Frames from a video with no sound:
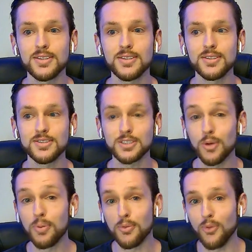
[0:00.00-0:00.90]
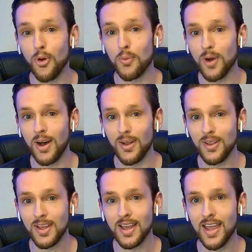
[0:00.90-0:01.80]
still perform well
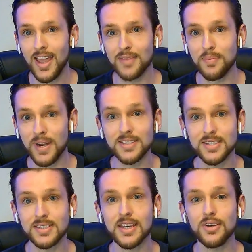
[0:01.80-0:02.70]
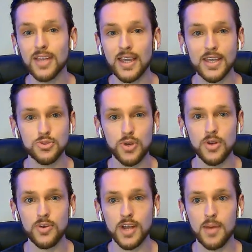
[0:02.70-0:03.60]
it but it's a skill that gets trained
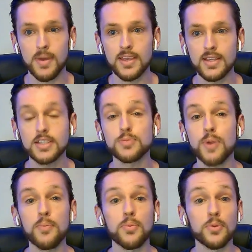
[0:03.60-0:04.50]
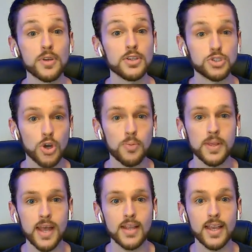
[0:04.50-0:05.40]
over time i think this prep really showed me
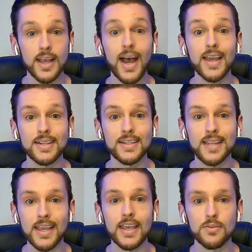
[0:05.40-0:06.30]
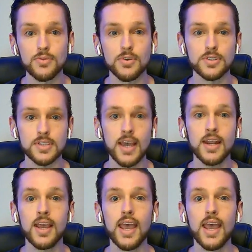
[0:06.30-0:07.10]
that like i can dig in for a set